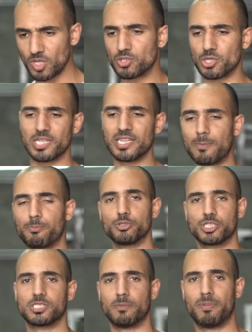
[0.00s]
So then that
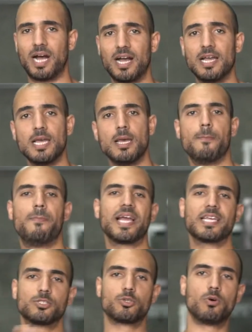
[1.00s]
pushes the bar
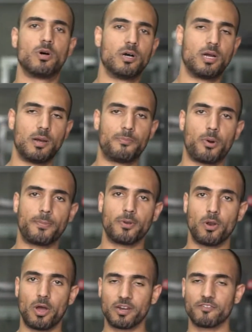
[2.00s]
back into a proper
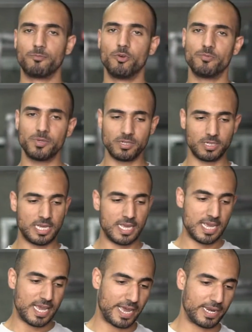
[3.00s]
line of movement,
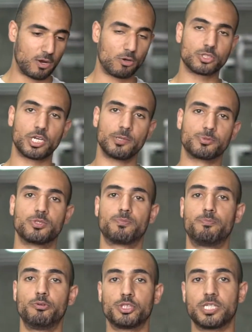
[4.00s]
and also helps to
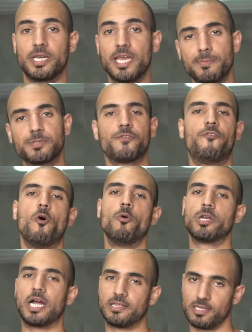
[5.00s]
push the hips
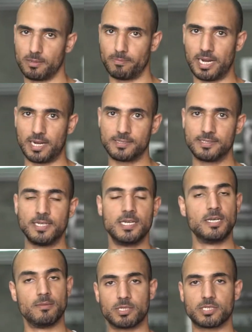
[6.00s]
forward under the bar.
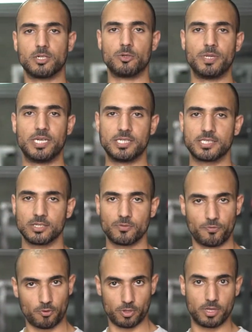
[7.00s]
Makes it a little bit easier
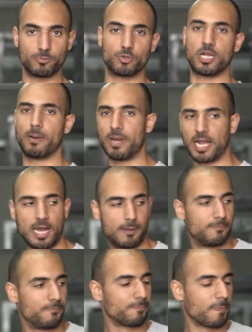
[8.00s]
for them to come back
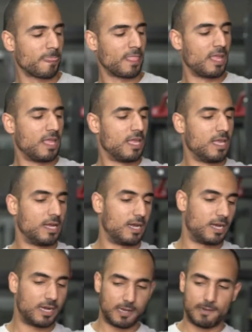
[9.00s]
up.
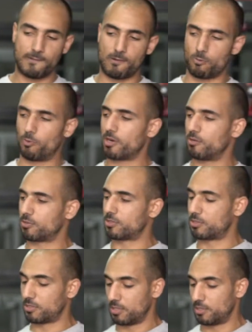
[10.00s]
What
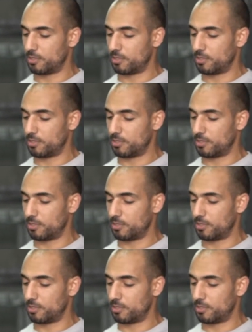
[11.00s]
else?